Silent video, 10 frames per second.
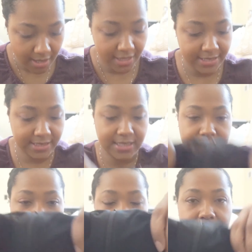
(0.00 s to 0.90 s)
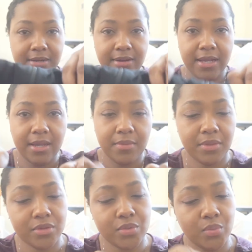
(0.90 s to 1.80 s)
That's this thing right here with
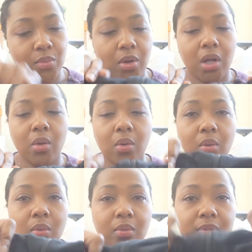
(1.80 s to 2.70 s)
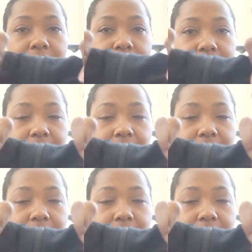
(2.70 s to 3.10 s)
the 2 holes.